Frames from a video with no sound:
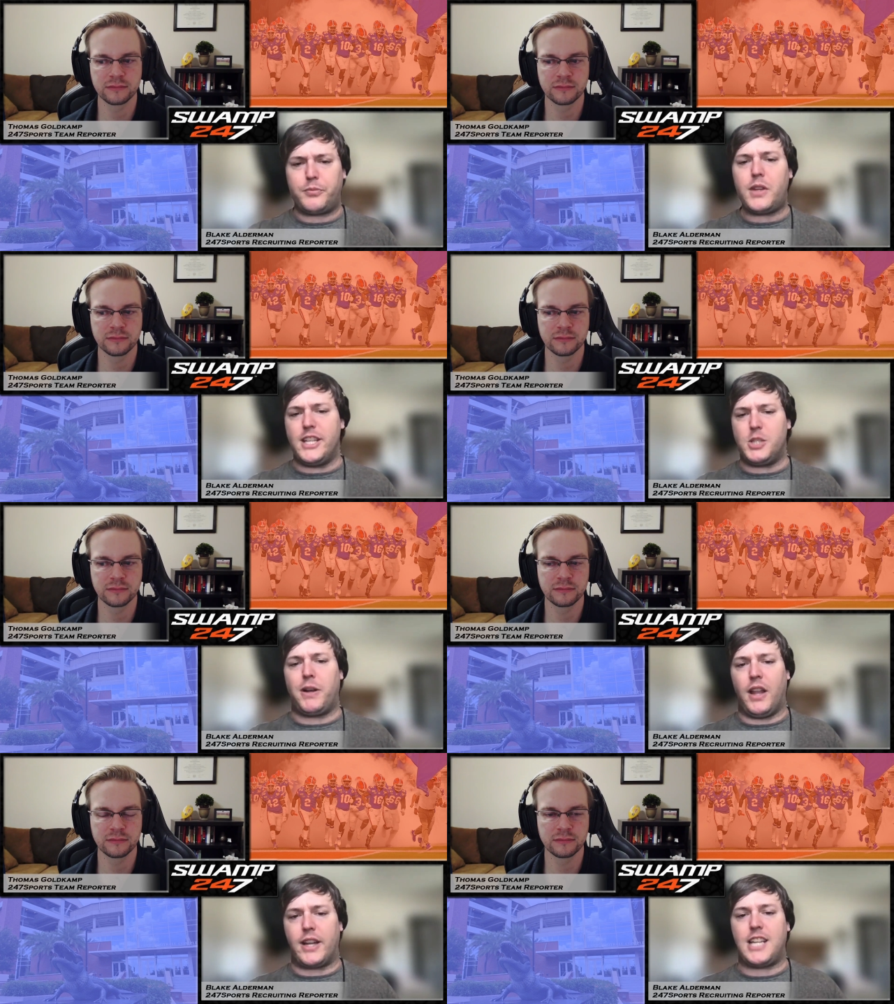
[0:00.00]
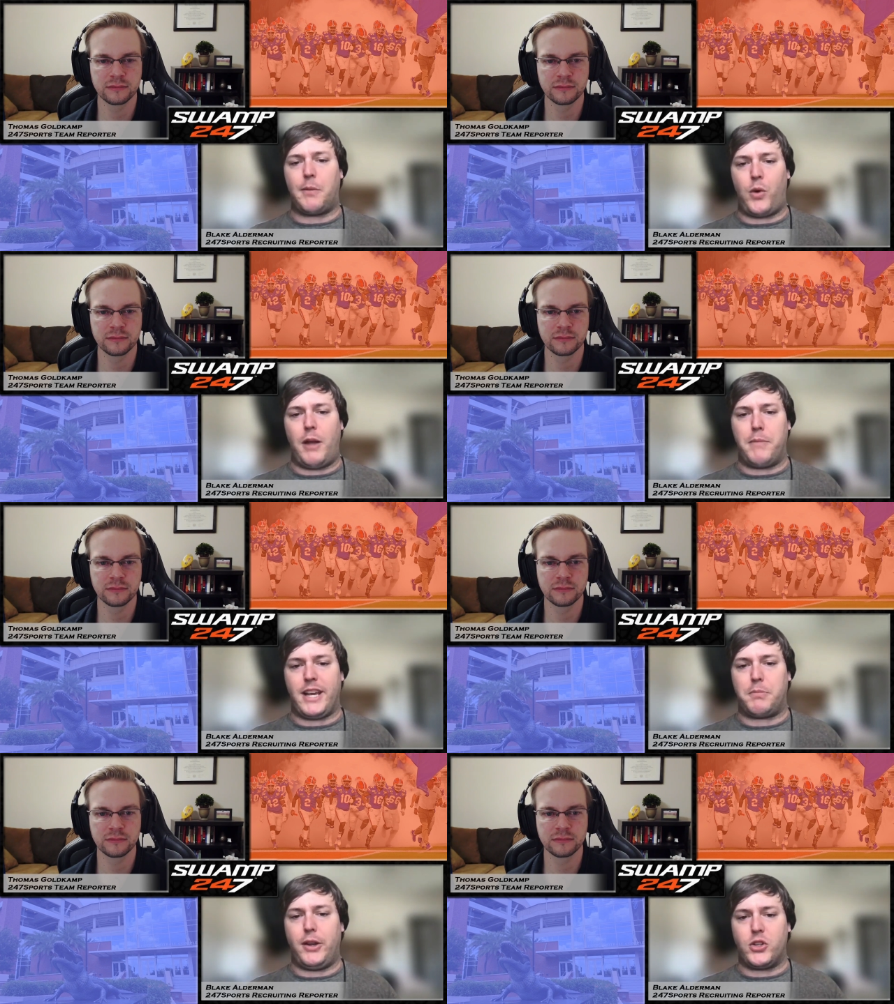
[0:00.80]
Speaker 1: He spent a lot of time around
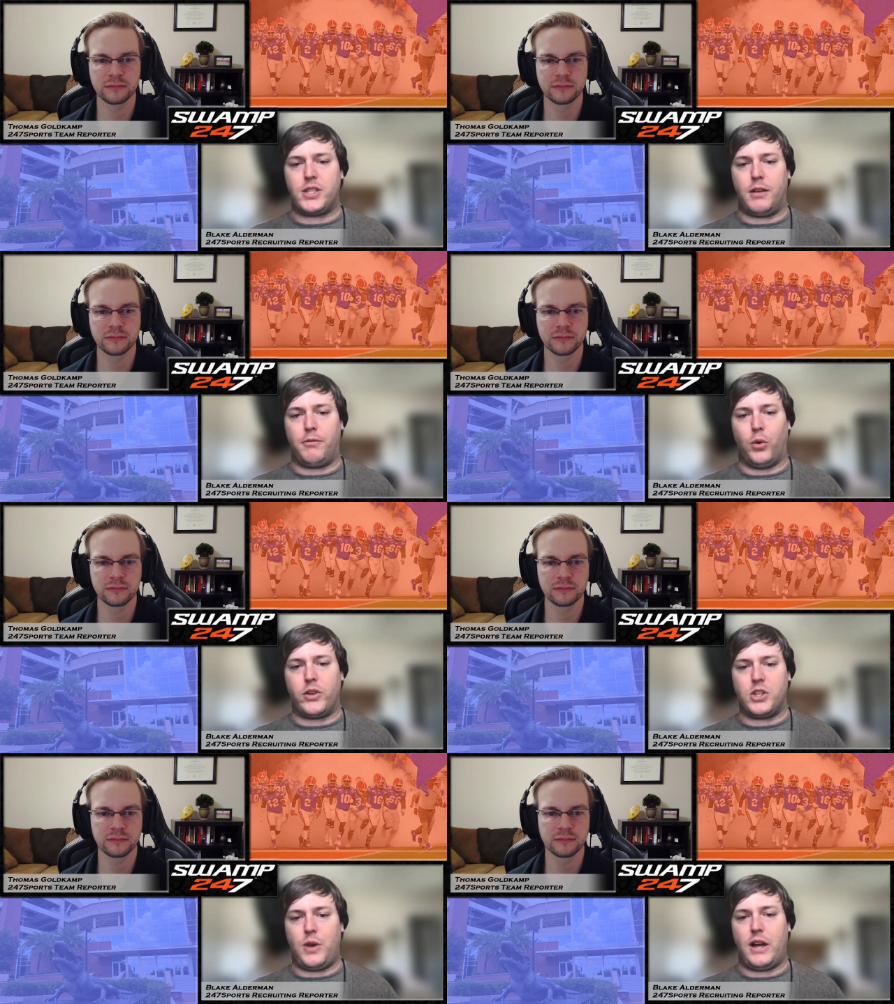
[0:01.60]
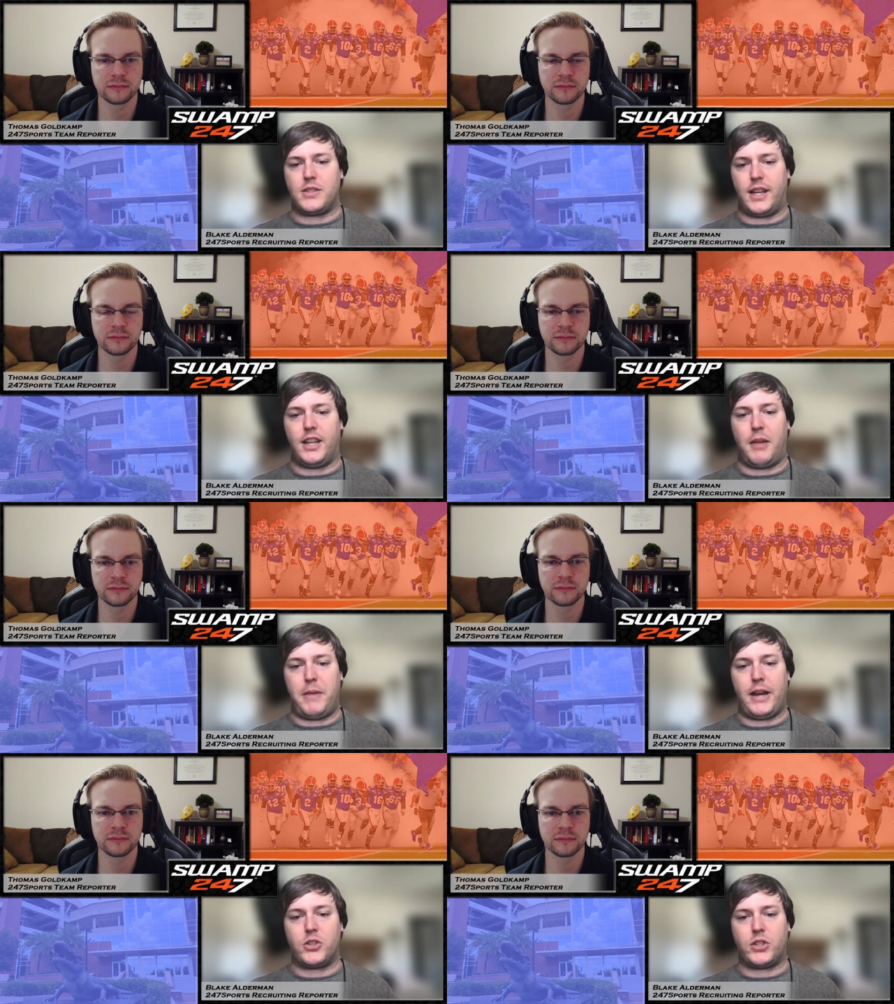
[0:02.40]
Mike Peterson, Florida's new outside
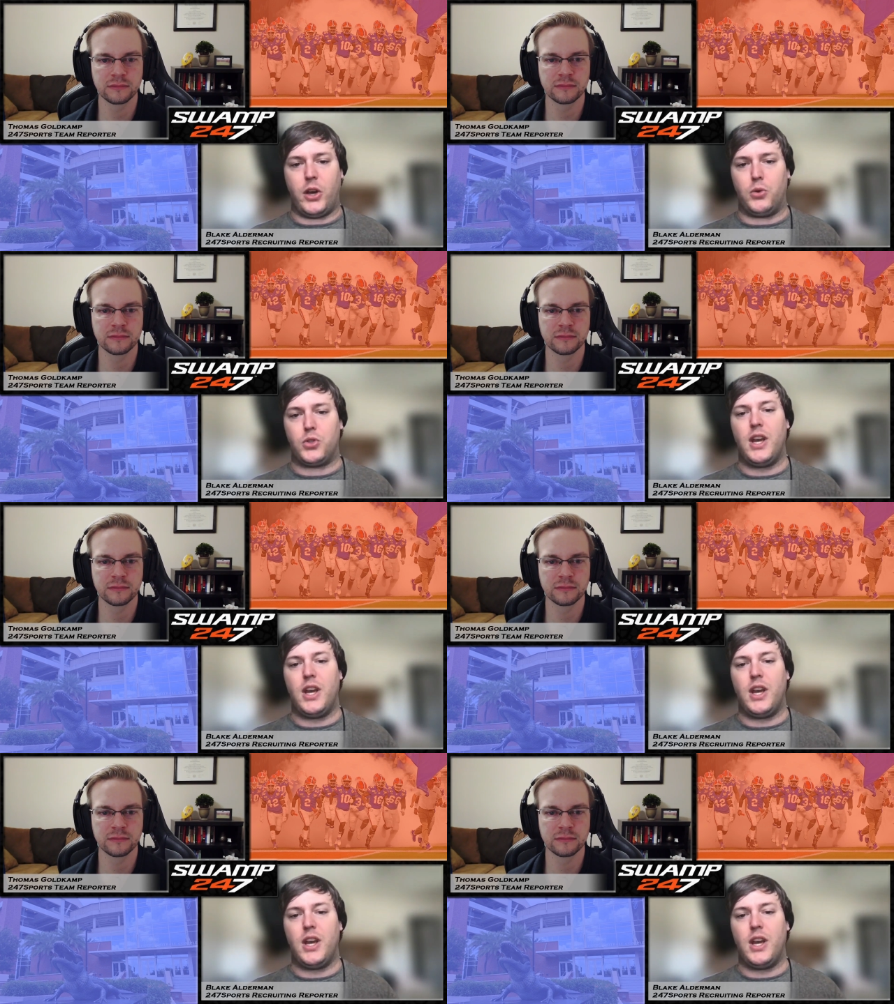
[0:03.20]
linebackers coach.